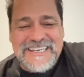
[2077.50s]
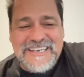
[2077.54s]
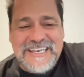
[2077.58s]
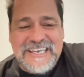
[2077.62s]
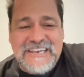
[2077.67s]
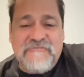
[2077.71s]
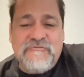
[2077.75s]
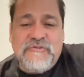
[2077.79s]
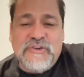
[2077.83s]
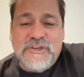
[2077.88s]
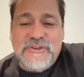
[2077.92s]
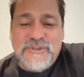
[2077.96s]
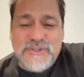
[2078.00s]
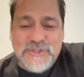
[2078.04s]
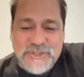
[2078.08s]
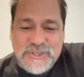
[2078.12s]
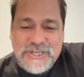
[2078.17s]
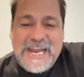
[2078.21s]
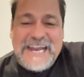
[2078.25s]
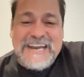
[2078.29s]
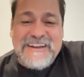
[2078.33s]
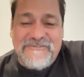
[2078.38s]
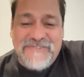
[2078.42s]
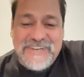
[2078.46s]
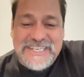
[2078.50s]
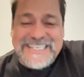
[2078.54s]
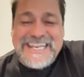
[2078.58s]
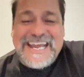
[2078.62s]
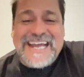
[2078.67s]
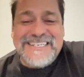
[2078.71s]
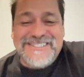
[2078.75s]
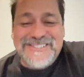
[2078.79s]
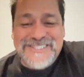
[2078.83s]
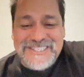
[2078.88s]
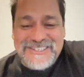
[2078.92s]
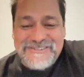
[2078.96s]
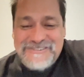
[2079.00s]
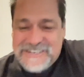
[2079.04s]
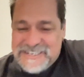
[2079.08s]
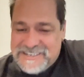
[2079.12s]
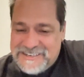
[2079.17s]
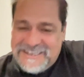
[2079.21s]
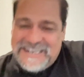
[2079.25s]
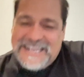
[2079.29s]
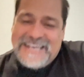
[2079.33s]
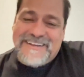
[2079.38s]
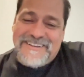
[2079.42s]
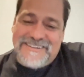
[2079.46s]
he feels kind of attached to it
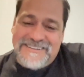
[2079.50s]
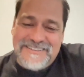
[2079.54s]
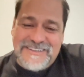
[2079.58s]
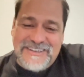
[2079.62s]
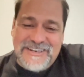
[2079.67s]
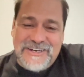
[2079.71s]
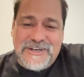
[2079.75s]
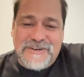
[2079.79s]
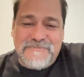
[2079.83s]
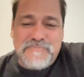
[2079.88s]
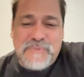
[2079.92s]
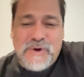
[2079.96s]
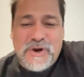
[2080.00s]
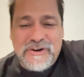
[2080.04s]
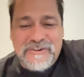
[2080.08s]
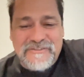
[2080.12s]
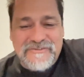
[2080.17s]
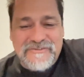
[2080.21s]
and like, part